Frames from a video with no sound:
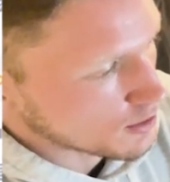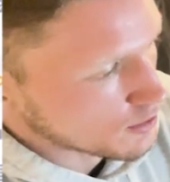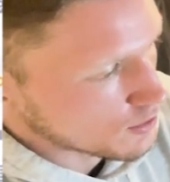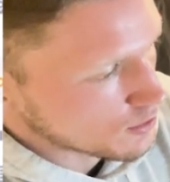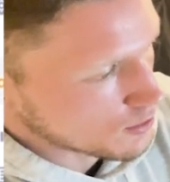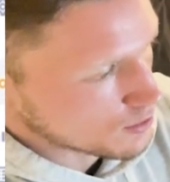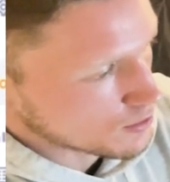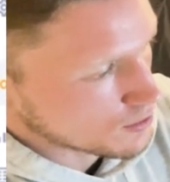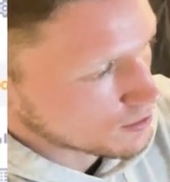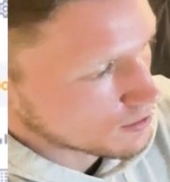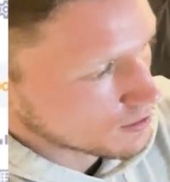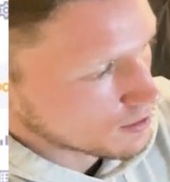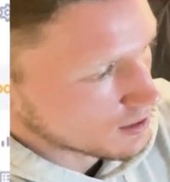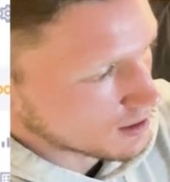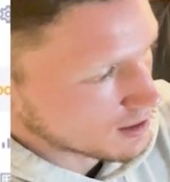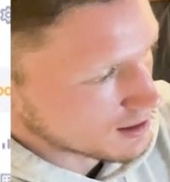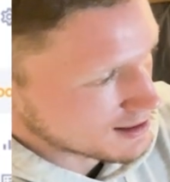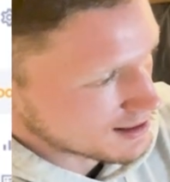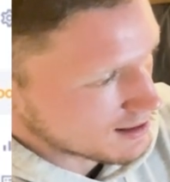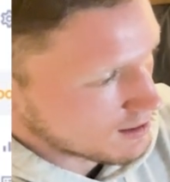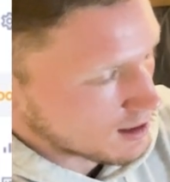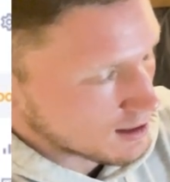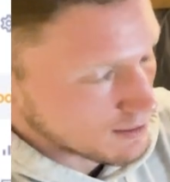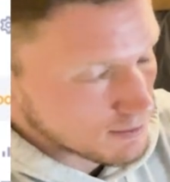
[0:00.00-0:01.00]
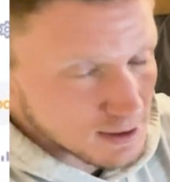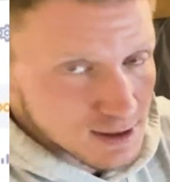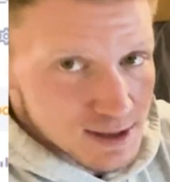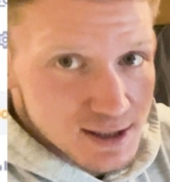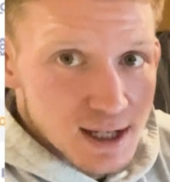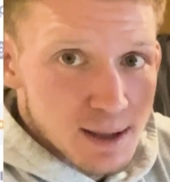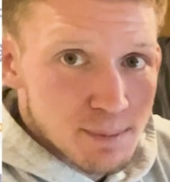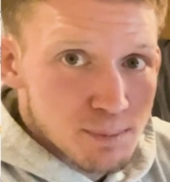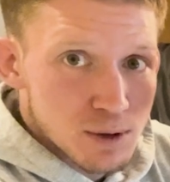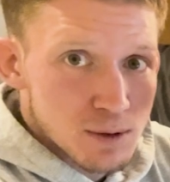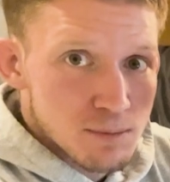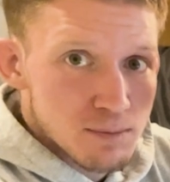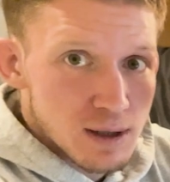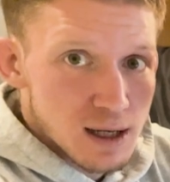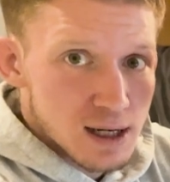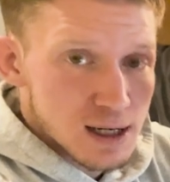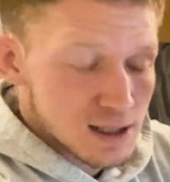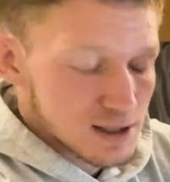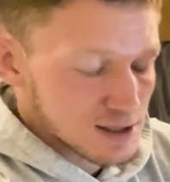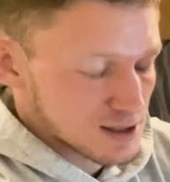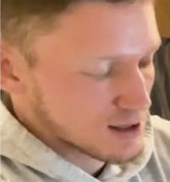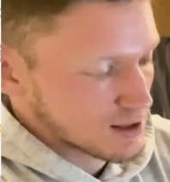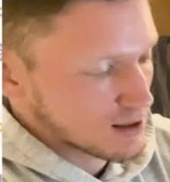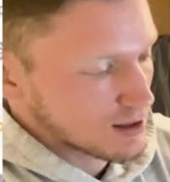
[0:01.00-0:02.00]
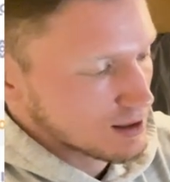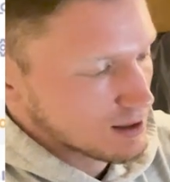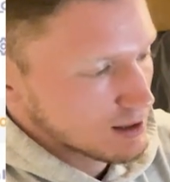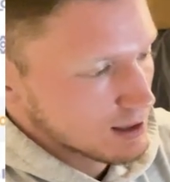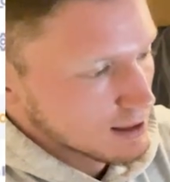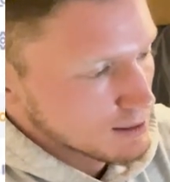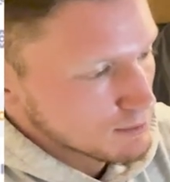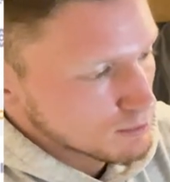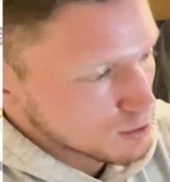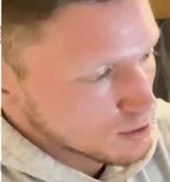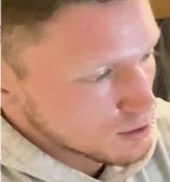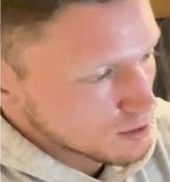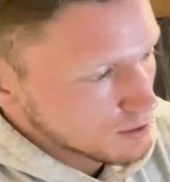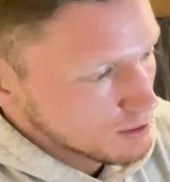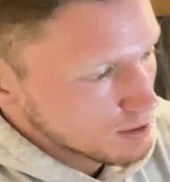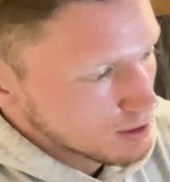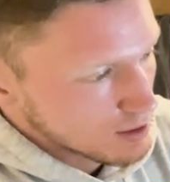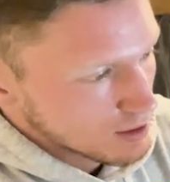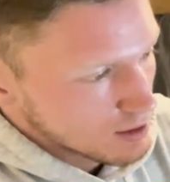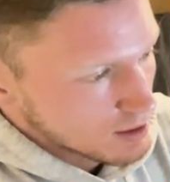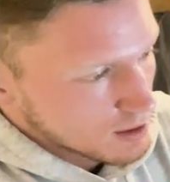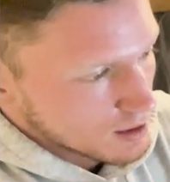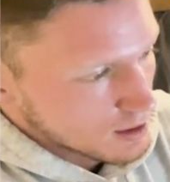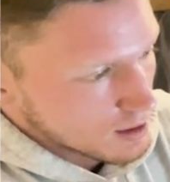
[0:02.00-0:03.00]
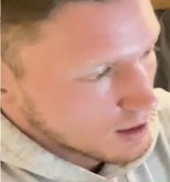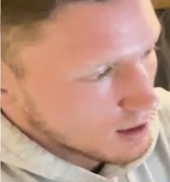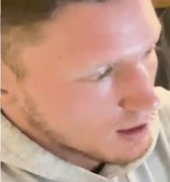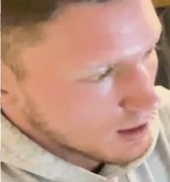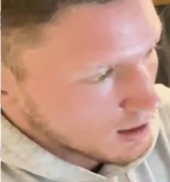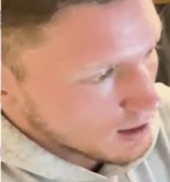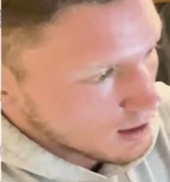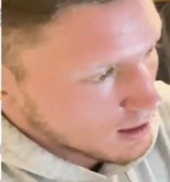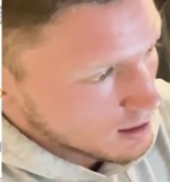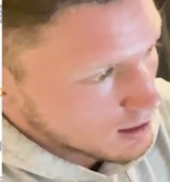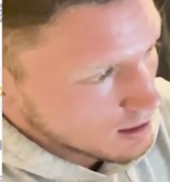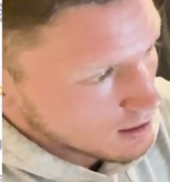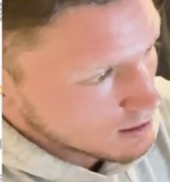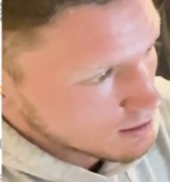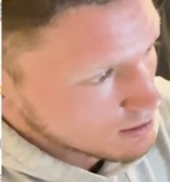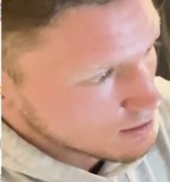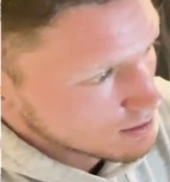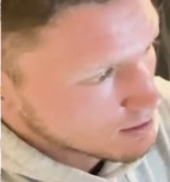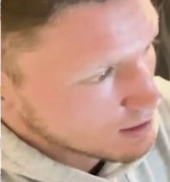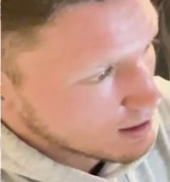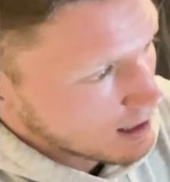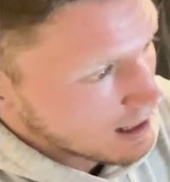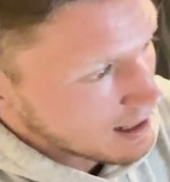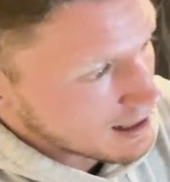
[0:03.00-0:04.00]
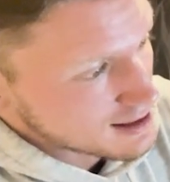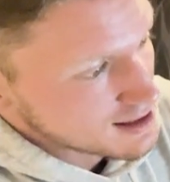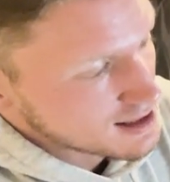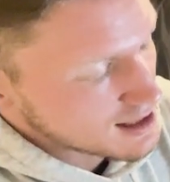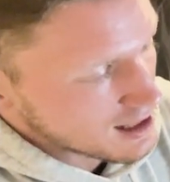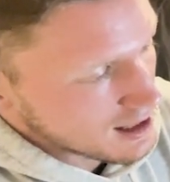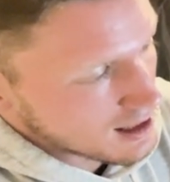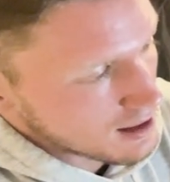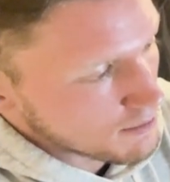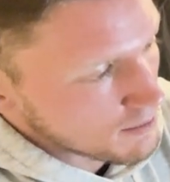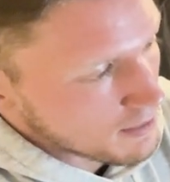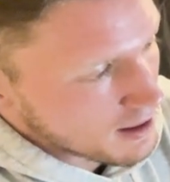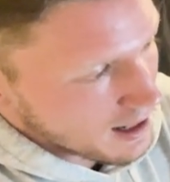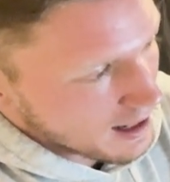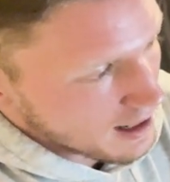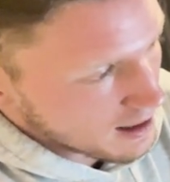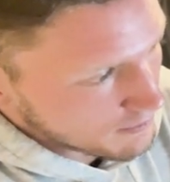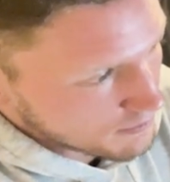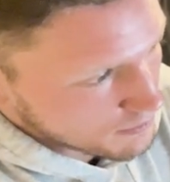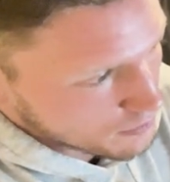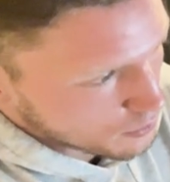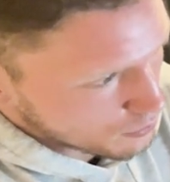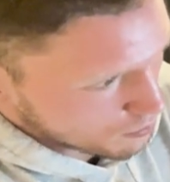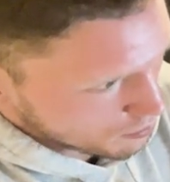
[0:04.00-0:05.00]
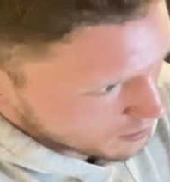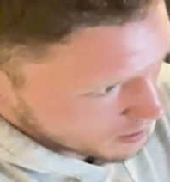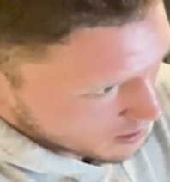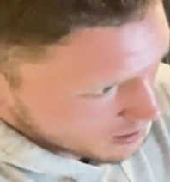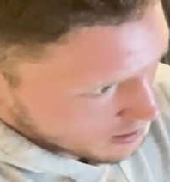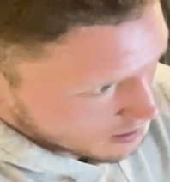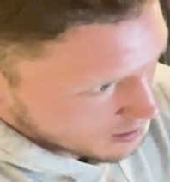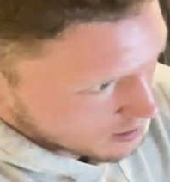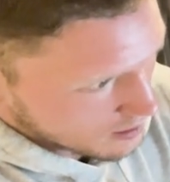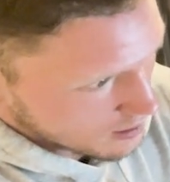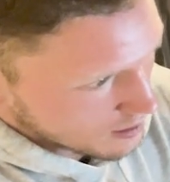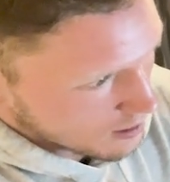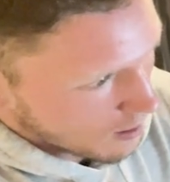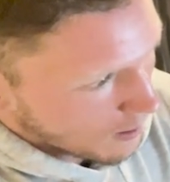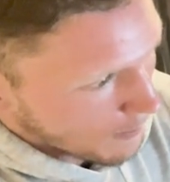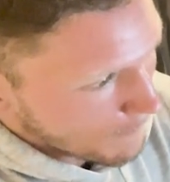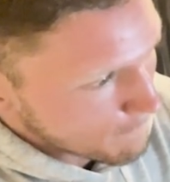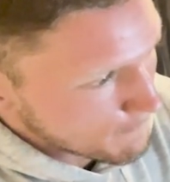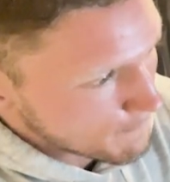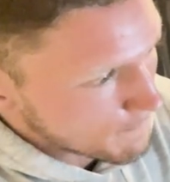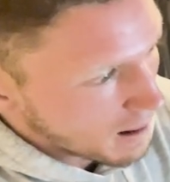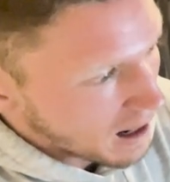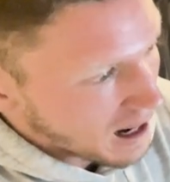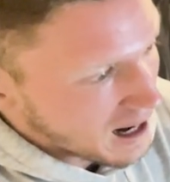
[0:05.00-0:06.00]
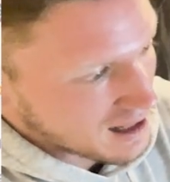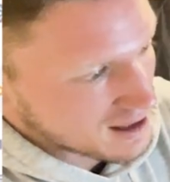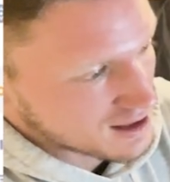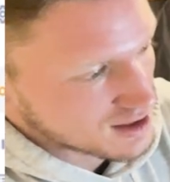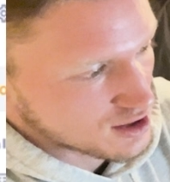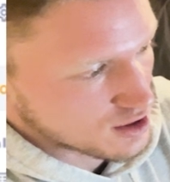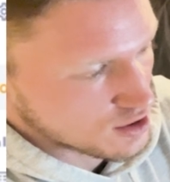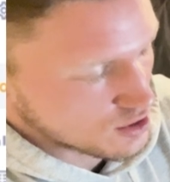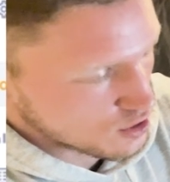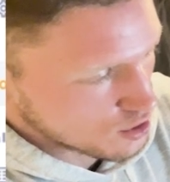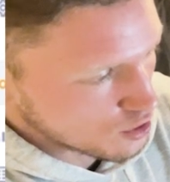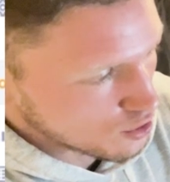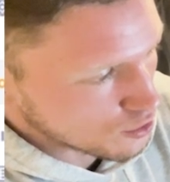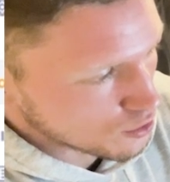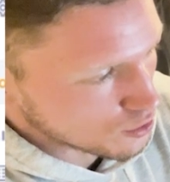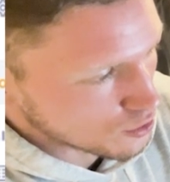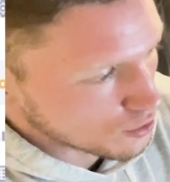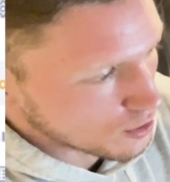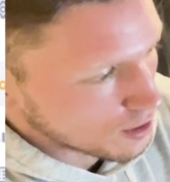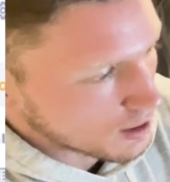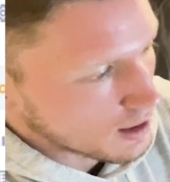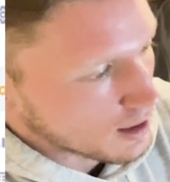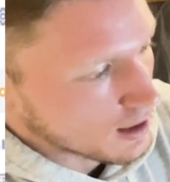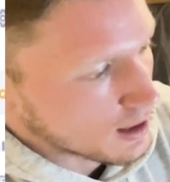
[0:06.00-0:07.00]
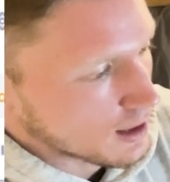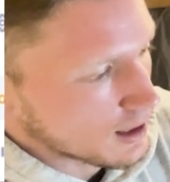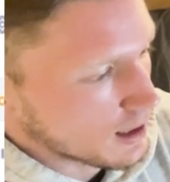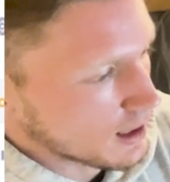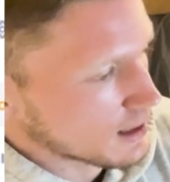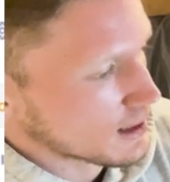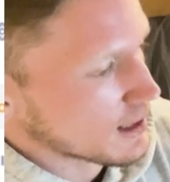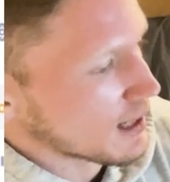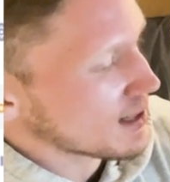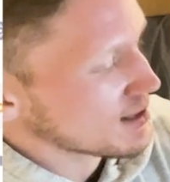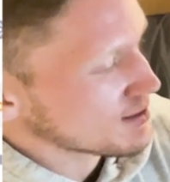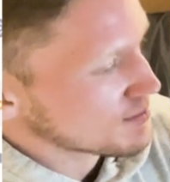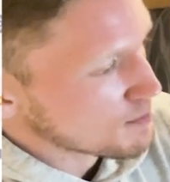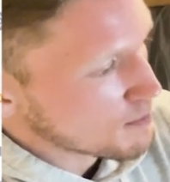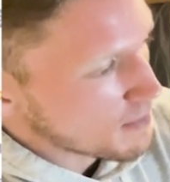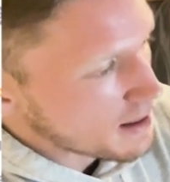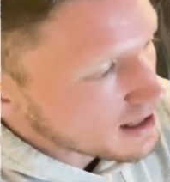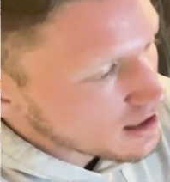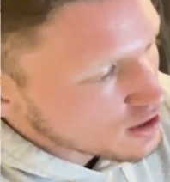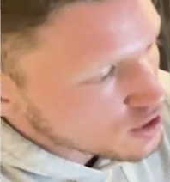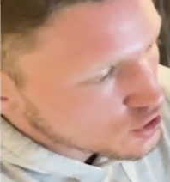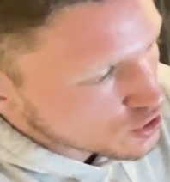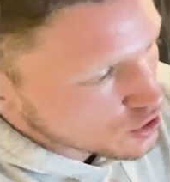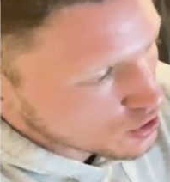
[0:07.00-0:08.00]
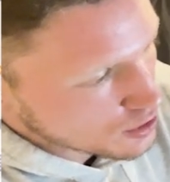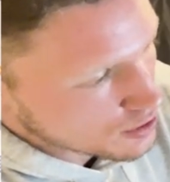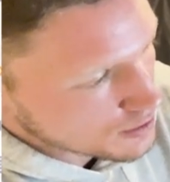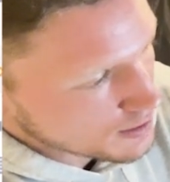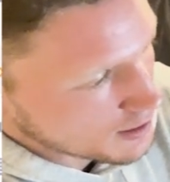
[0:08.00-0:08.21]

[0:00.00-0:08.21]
to do is I'll have a separate box labeled SMF3 box 2. And guys, make sure